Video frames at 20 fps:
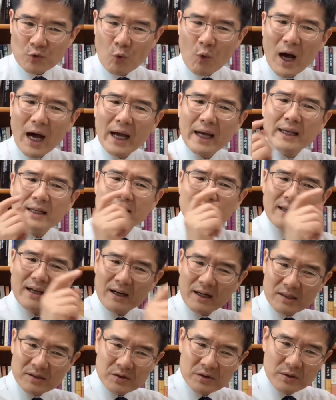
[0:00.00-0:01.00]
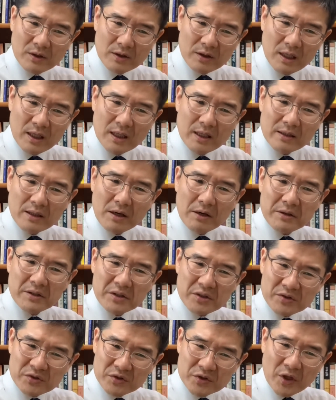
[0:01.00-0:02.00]
Why there is
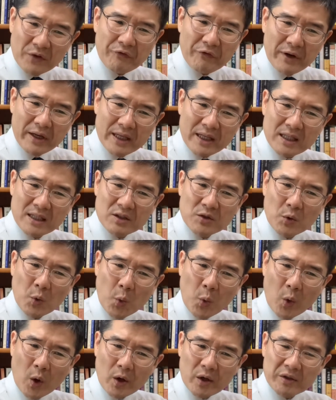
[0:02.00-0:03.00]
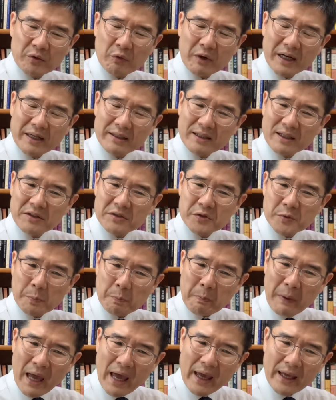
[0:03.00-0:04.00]
just suffering in the world? Why there's
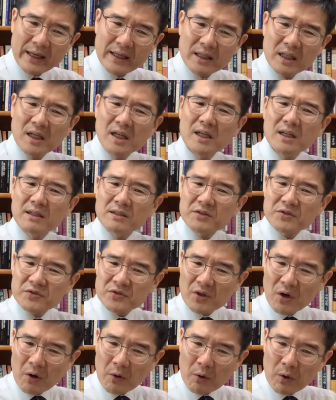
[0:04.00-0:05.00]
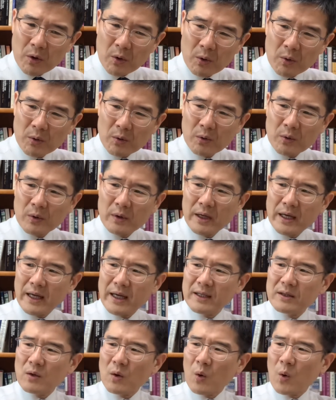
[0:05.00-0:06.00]
pain, sorrow,
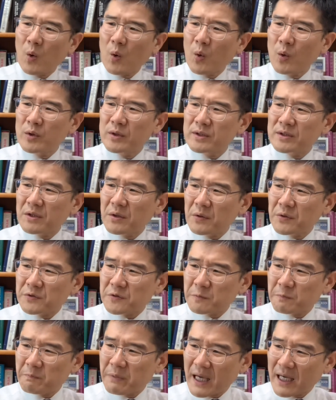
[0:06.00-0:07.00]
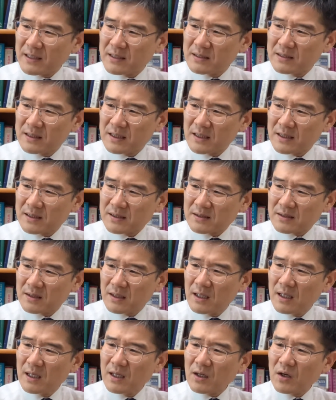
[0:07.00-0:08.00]
and all those bad things
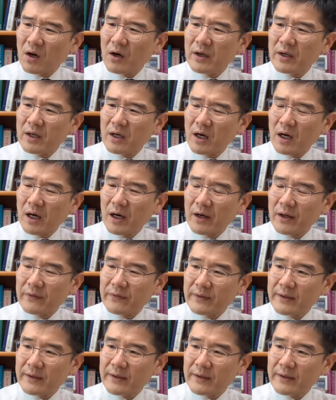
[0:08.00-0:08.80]
going on?